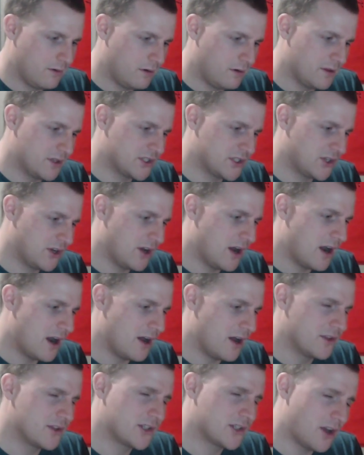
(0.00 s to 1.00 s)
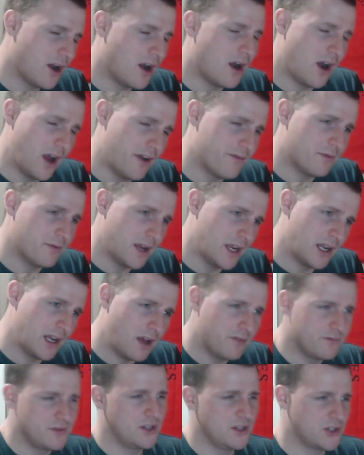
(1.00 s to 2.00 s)
oh, the SCAR, everybody
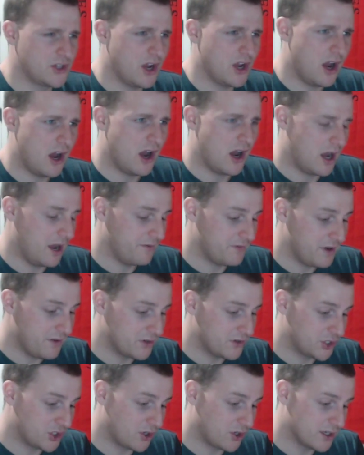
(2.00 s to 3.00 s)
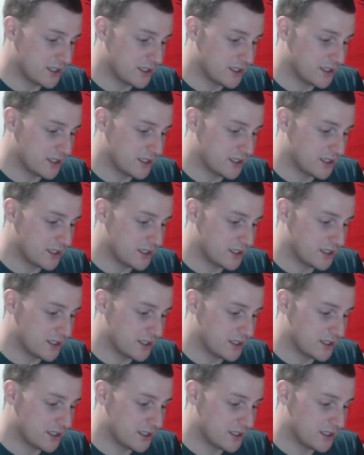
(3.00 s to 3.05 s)
loves the SCAR. I've never shot a